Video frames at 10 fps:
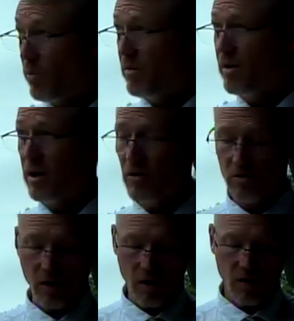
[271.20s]
what we've got here
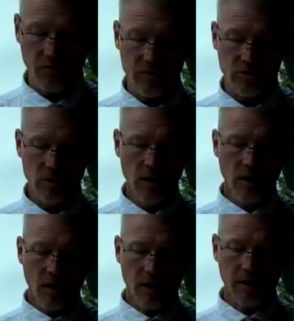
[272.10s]
at the office,
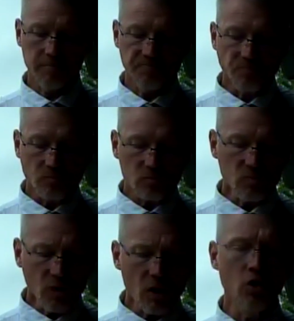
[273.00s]

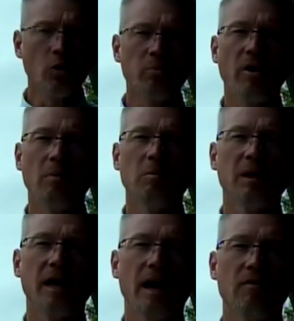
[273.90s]
you'll
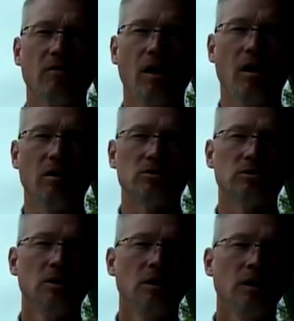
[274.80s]
probably have loss.